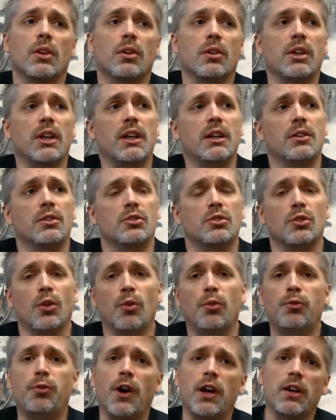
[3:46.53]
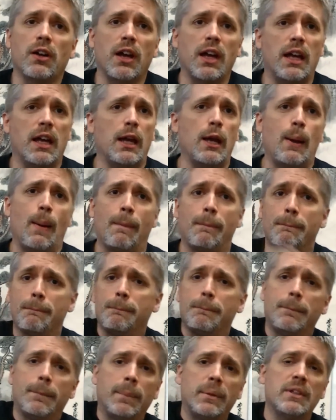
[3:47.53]
Okay, so fighter A
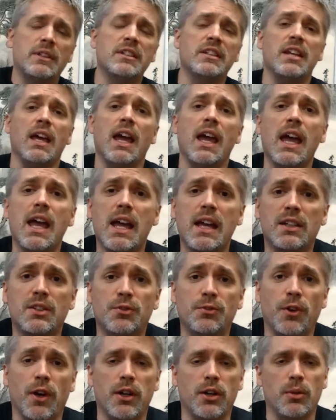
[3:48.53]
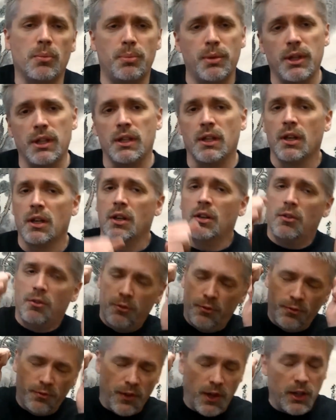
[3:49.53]
tags fighter B.
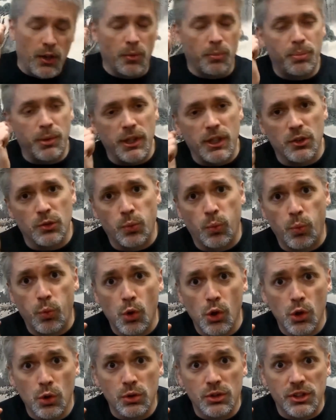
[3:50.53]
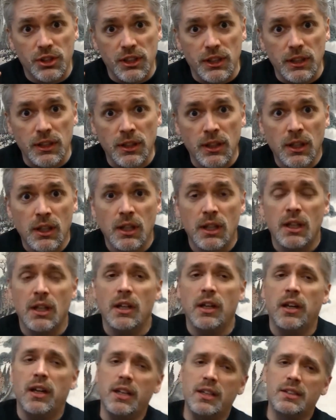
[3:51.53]
Fighter B is woozy.
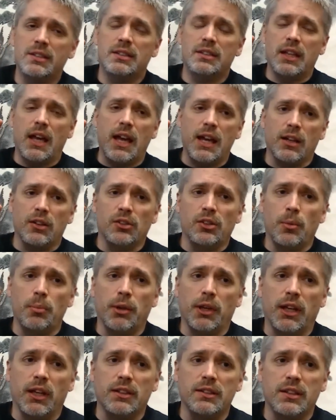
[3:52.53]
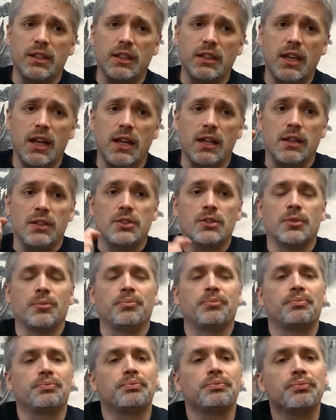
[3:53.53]
He staggers up against the cage.
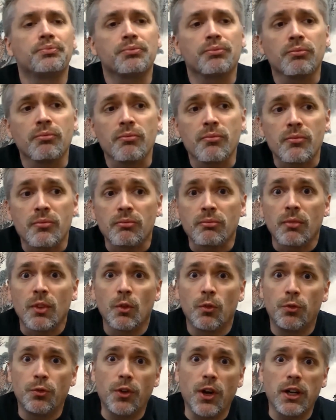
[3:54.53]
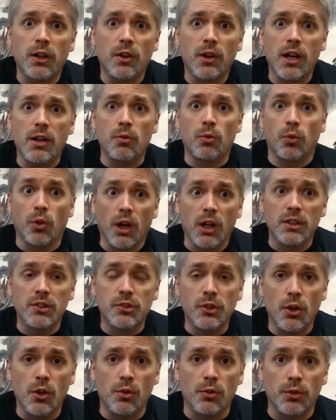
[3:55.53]
Fighter A
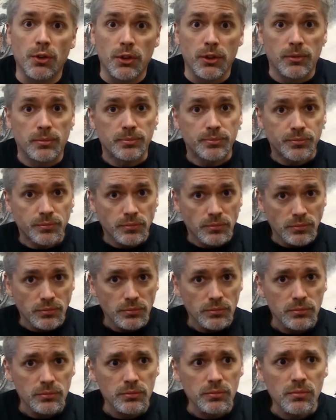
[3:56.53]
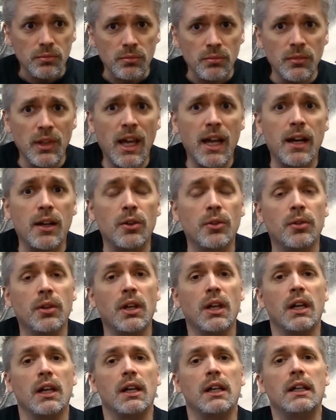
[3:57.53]
runs over. Now,
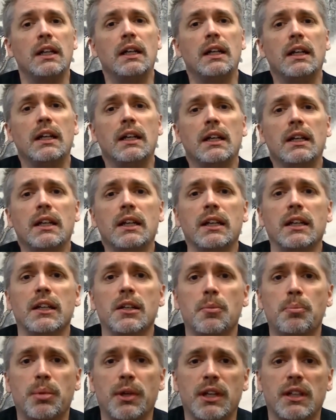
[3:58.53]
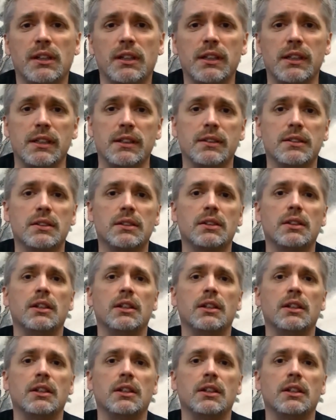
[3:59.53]
in the big leagues,